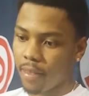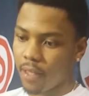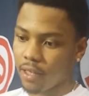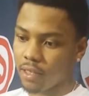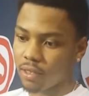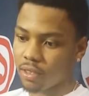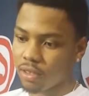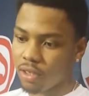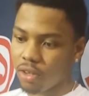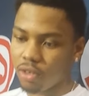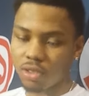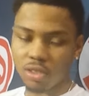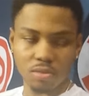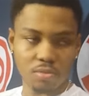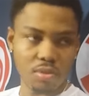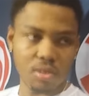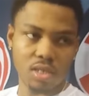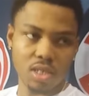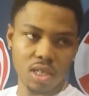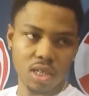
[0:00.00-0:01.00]
And as long as you
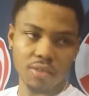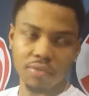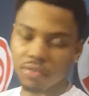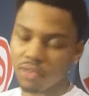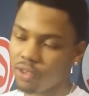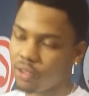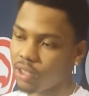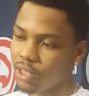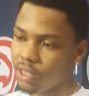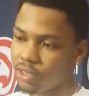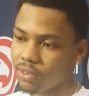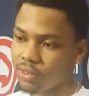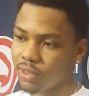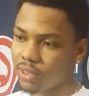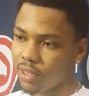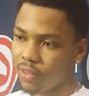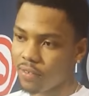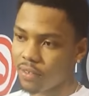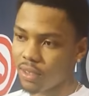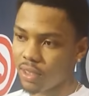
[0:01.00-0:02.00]
believe, you give
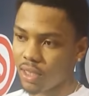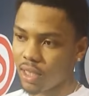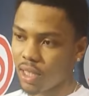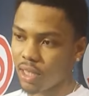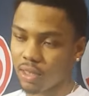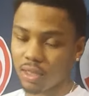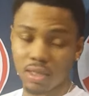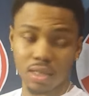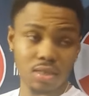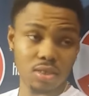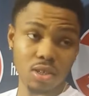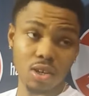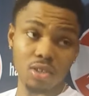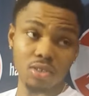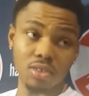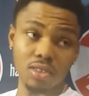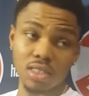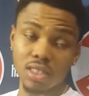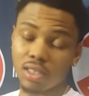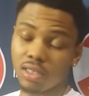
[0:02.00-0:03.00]
yourself a chance, and that's all
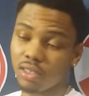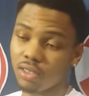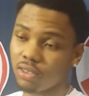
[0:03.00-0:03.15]
you need.